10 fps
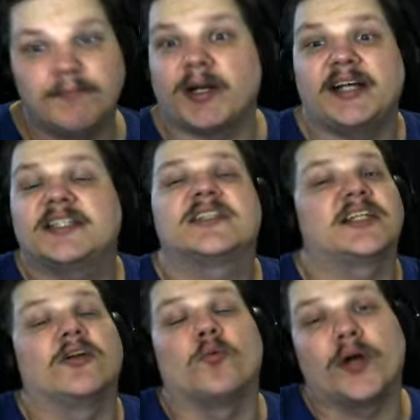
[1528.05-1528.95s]
But I just
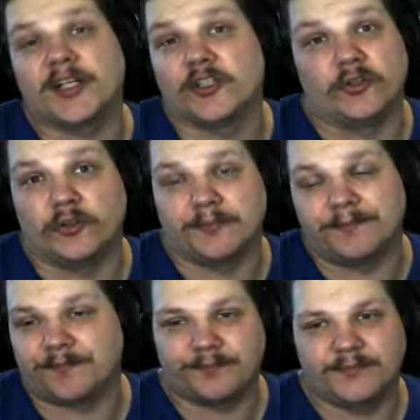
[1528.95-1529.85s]
still wanted
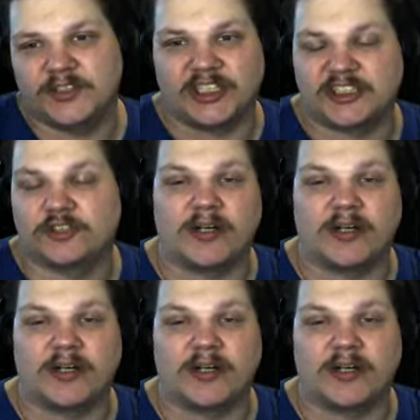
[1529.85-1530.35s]
to just